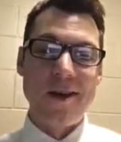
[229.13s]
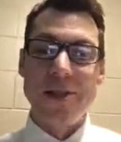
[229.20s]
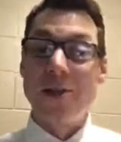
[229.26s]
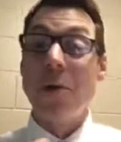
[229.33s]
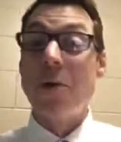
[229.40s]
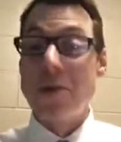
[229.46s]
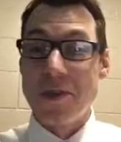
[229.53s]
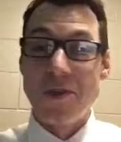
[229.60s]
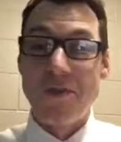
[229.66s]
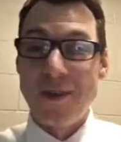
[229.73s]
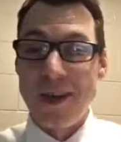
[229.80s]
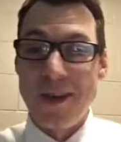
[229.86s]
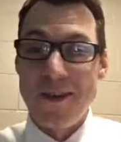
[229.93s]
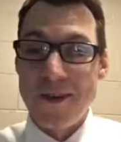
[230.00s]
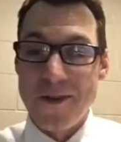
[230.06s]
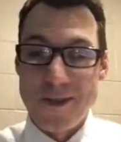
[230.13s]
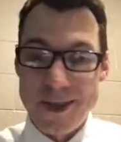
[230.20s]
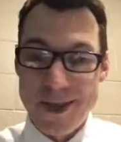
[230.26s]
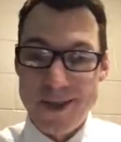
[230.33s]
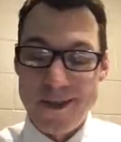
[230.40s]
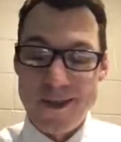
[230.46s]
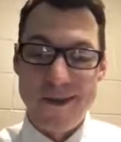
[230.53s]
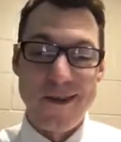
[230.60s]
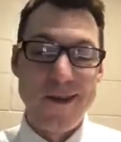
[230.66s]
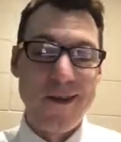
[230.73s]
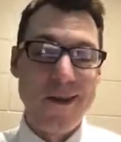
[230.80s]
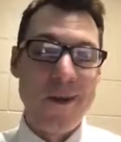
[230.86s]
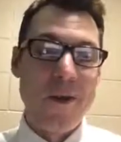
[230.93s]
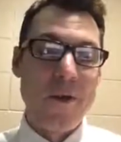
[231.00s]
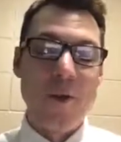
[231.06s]
Josephine, her sister,
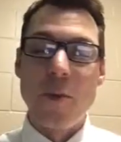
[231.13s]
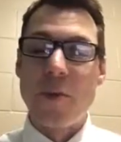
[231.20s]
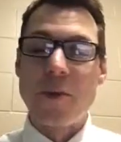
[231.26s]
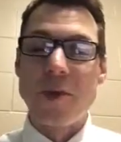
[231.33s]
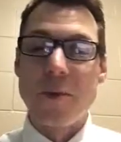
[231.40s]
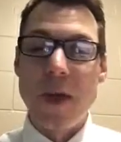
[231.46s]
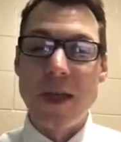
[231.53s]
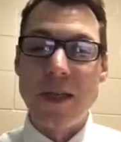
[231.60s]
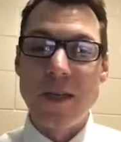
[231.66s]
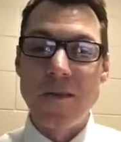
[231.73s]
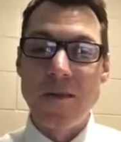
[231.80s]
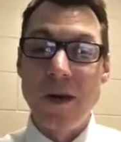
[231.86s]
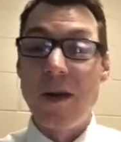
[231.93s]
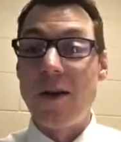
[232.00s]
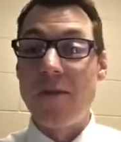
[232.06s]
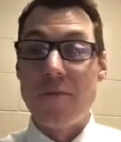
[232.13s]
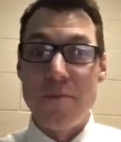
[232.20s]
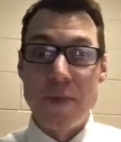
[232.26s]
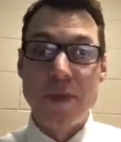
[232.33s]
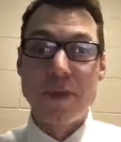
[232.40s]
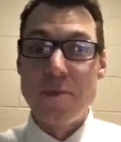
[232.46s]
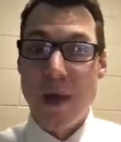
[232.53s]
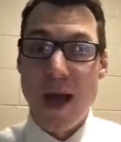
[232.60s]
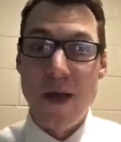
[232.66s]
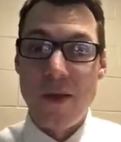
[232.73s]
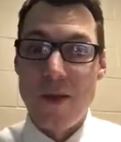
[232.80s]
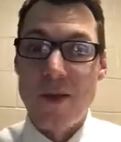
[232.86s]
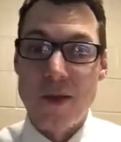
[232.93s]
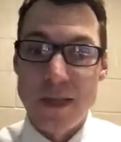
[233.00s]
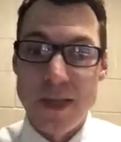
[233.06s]
through the perspective of Miss
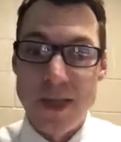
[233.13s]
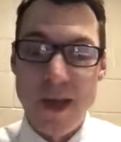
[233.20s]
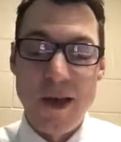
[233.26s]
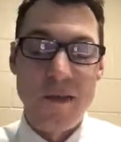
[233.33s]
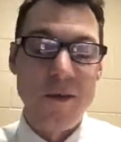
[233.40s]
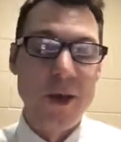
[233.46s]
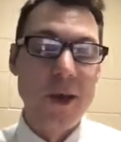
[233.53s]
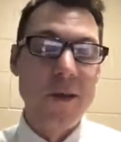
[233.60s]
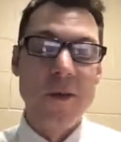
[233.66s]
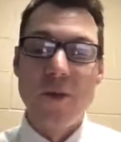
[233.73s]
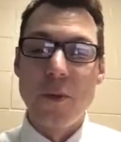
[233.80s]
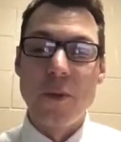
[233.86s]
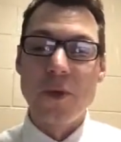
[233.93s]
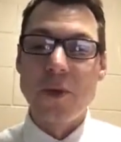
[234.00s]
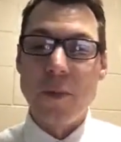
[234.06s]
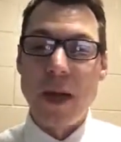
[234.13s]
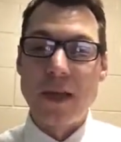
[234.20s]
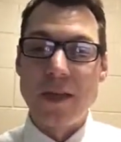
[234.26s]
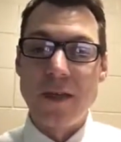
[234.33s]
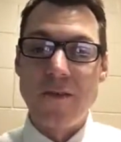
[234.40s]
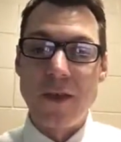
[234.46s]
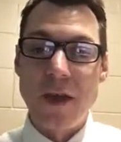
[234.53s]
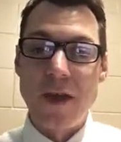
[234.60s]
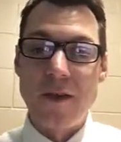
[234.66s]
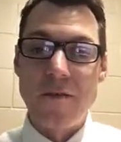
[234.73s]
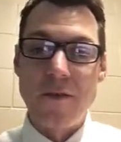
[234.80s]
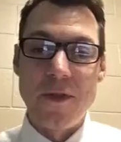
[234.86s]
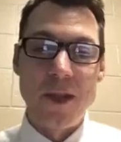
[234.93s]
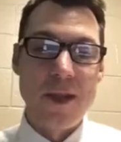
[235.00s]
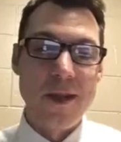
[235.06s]
Mallard herself, through the perspective
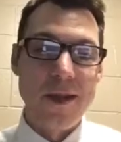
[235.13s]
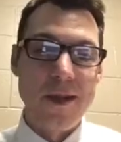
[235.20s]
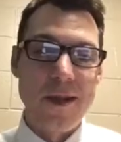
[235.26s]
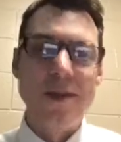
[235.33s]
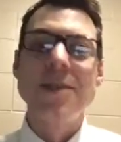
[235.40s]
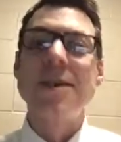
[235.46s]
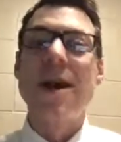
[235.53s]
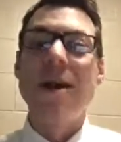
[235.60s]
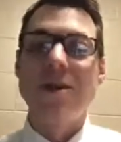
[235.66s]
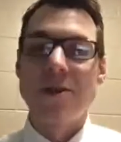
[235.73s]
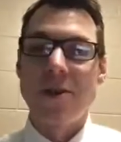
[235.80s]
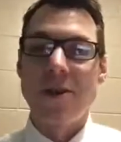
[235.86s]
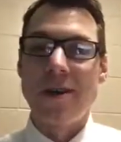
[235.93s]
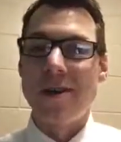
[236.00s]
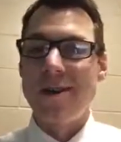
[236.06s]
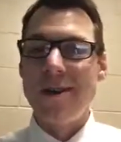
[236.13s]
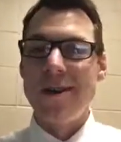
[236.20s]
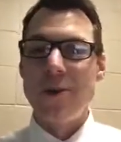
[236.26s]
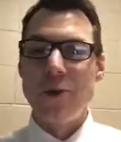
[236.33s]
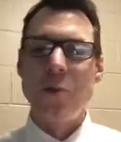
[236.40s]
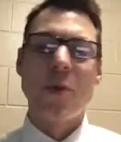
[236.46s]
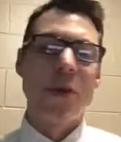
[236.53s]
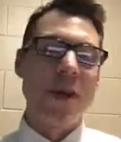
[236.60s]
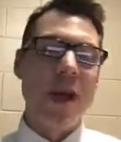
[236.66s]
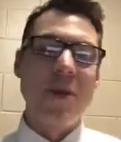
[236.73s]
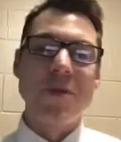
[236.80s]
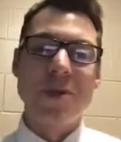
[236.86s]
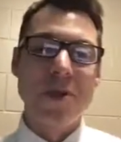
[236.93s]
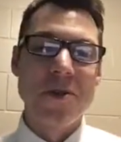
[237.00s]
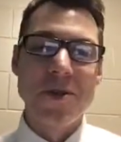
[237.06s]
of the doctor who
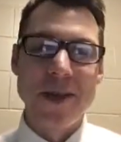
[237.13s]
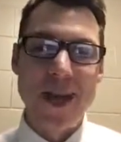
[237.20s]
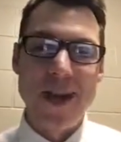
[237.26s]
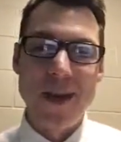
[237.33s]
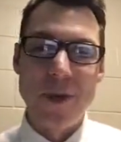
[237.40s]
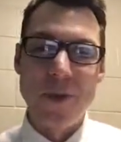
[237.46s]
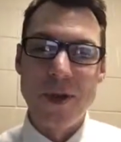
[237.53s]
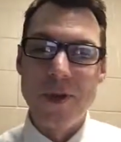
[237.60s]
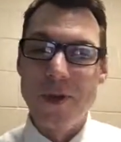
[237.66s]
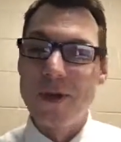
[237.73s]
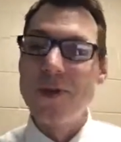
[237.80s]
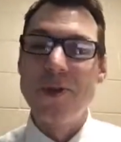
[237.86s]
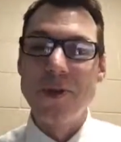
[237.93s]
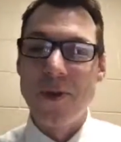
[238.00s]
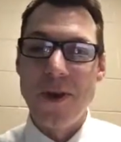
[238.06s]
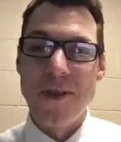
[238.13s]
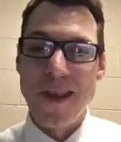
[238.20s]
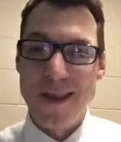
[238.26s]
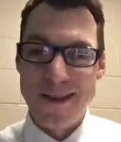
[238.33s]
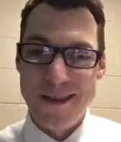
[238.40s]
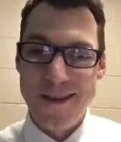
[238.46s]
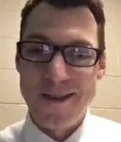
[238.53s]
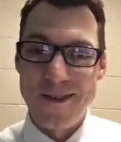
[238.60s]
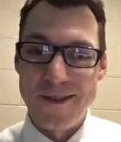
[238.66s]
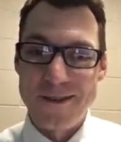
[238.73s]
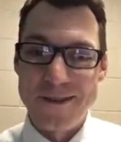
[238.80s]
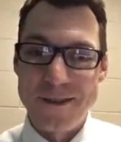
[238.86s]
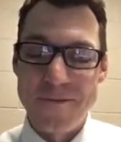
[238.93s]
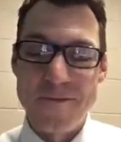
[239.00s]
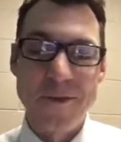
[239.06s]
pronounced her dead with the joy that
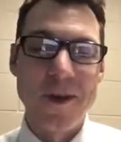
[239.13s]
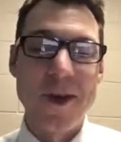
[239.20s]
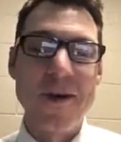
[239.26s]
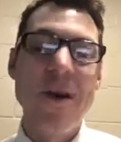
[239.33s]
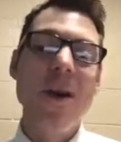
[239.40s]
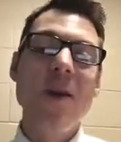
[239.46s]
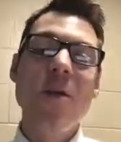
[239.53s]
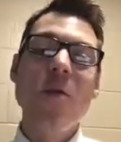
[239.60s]
kills, right?